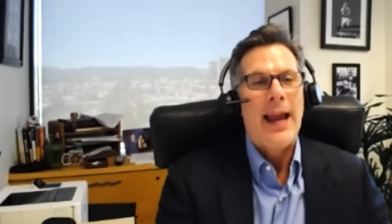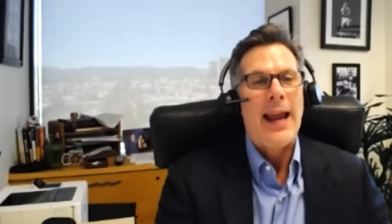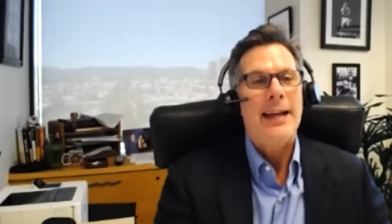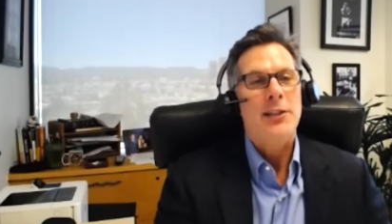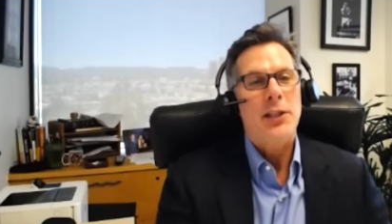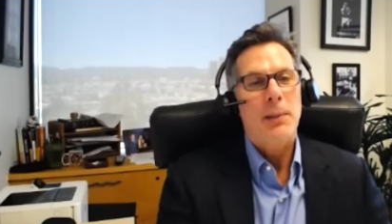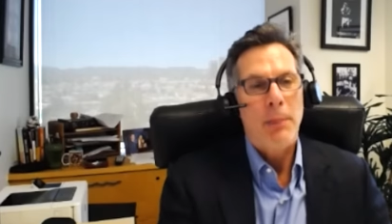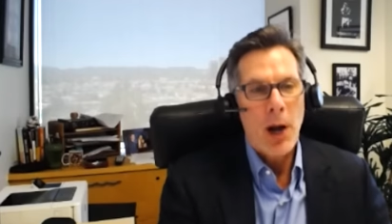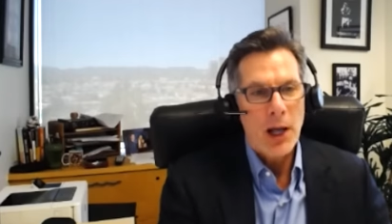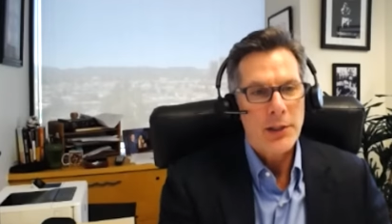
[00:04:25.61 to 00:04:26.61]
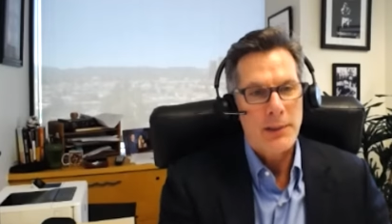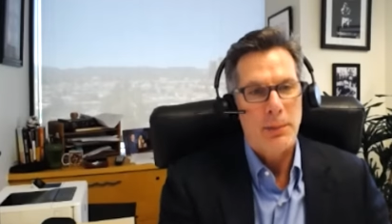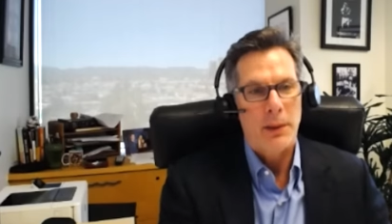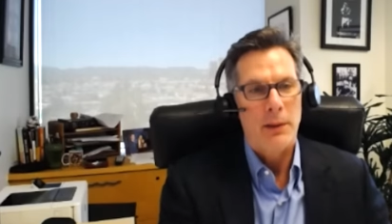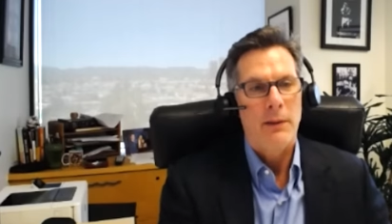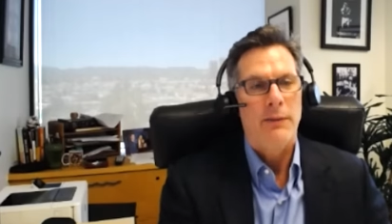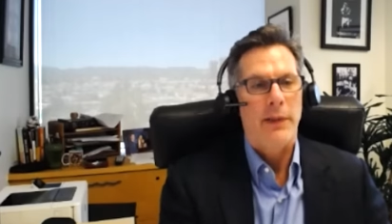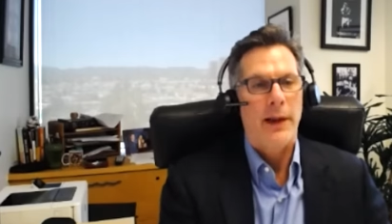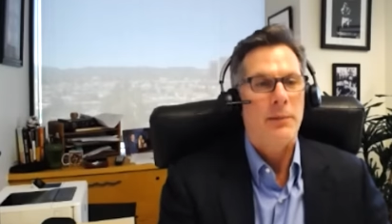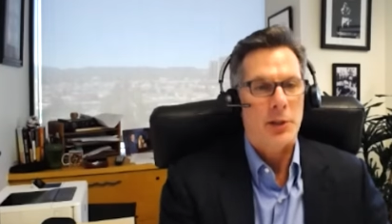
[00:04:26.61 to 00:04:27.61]
And it's impossible for
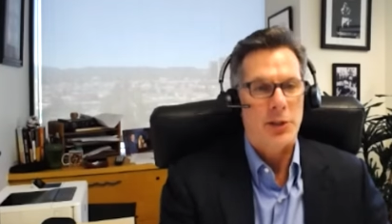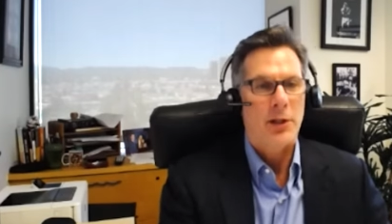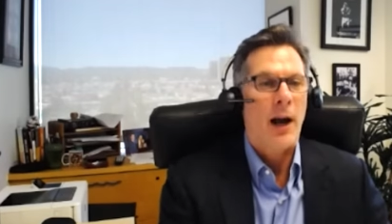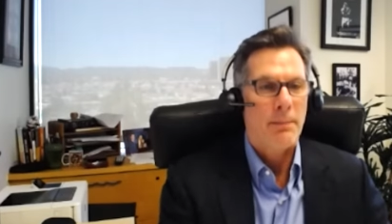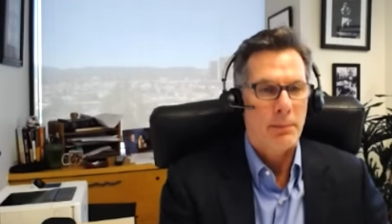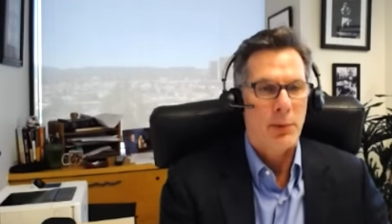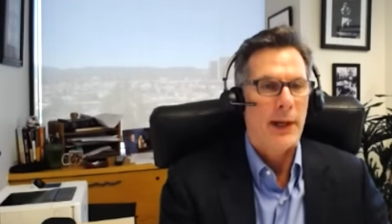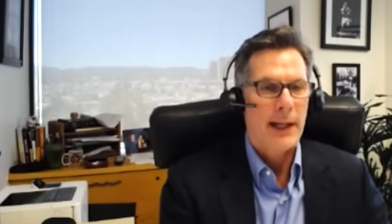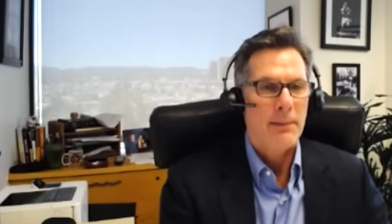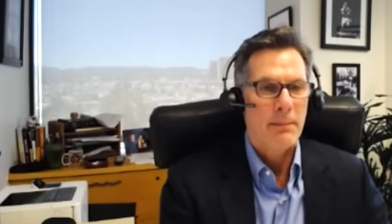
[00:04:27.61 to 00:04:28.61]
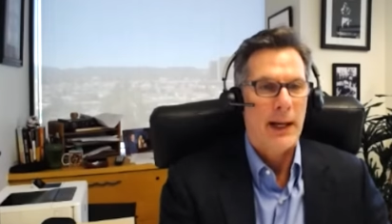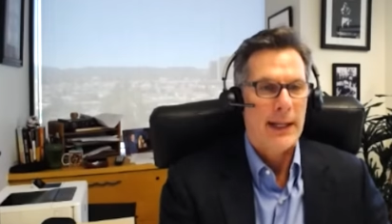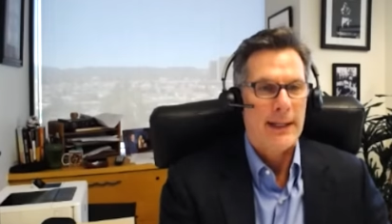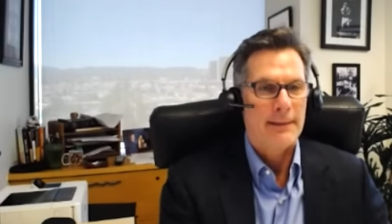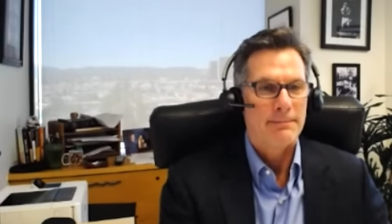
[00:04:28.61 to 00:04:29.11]
them to stop printing money.